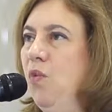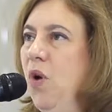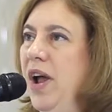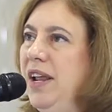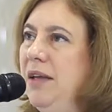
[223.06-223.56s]

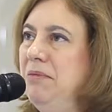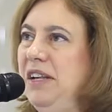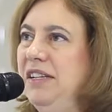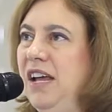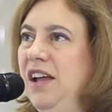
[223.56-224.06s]
What can be
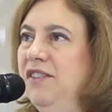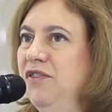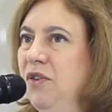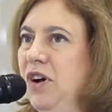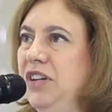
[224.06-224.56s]
done
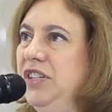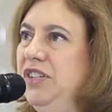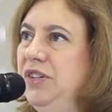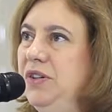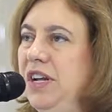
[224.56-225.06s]
for a
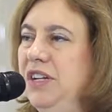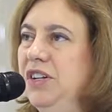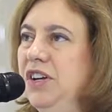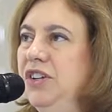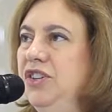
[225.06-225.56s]

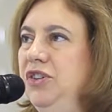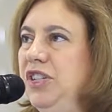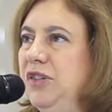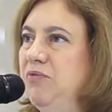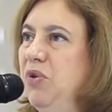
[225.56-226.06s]
student to
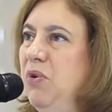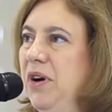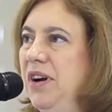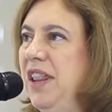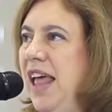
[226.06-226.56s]

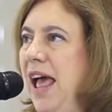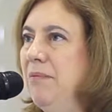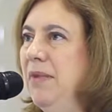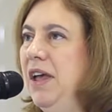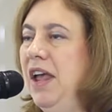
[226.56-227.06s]
support
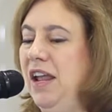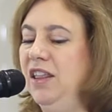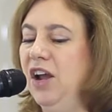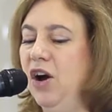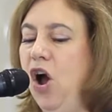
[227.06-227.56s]
them in
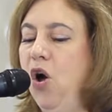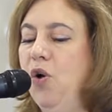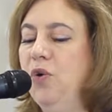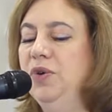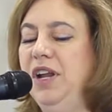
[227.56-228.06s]
their
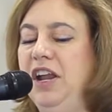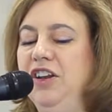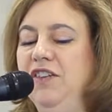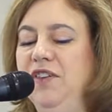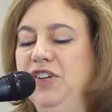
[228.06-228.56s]
own
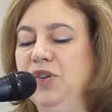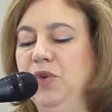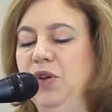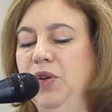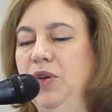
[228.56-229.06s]

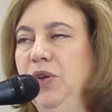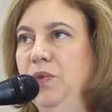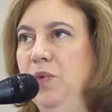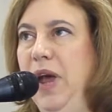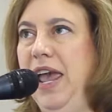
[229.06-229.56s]
individual
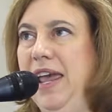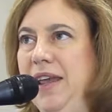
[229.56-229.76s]
way?